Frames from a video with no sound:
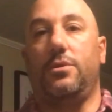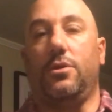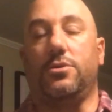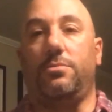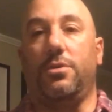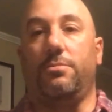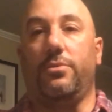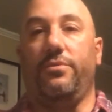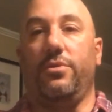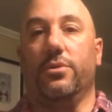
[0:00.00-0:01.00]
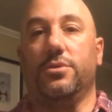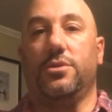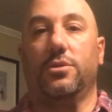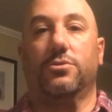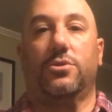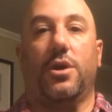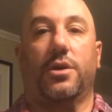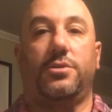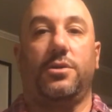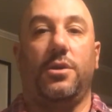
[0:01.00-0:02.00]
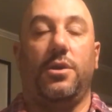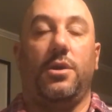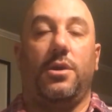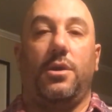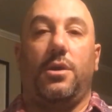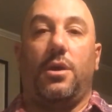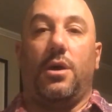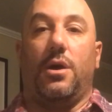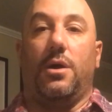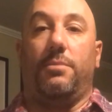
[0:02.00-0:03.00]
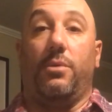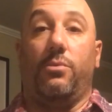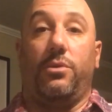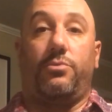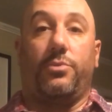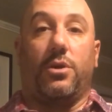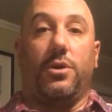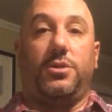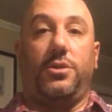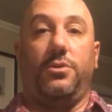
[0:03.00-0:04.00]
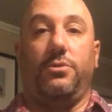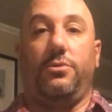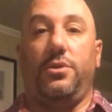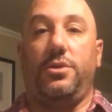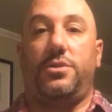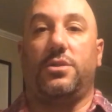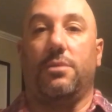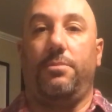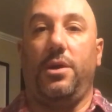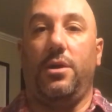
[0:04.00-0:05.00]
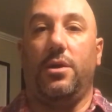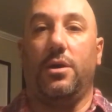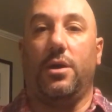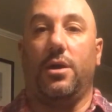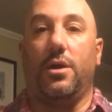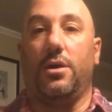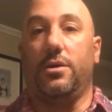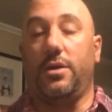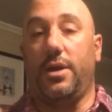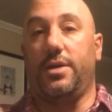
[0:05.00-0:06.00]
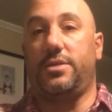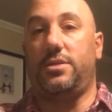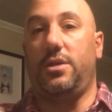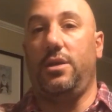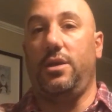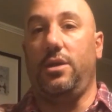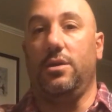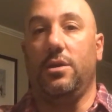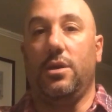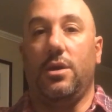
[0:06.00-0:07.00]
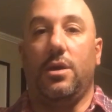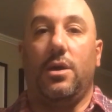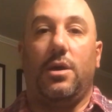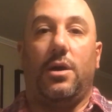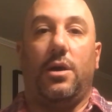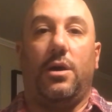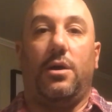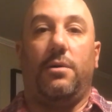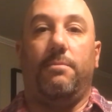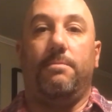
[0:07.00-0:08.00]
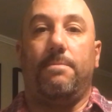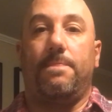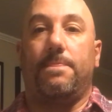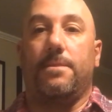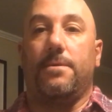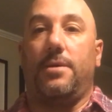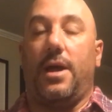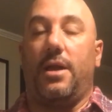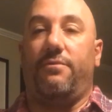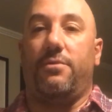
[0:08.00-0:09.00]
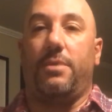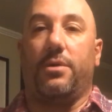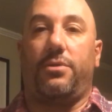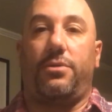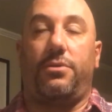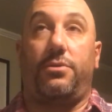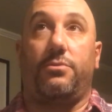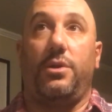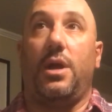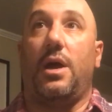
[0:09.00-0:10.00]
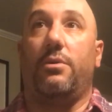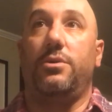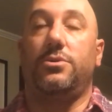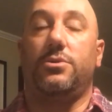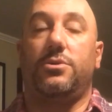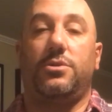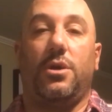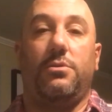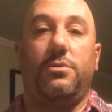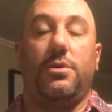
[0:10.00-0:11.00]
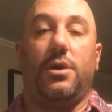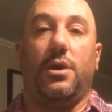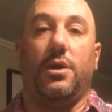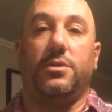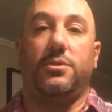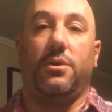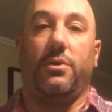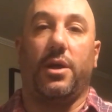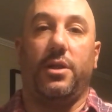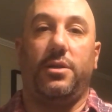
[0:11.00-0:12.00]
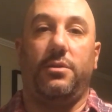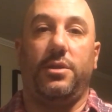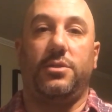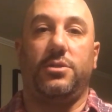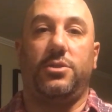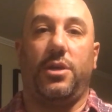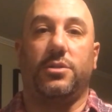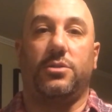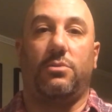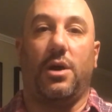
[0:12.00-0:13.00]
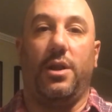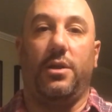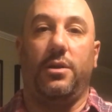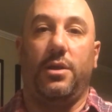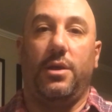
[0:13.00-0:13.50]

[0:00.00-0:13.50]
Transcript: Also put up a review on single tracks. But with regard to the Stumpy ST, I had it for about 3 hours or so, so I got a decent chance to ride it.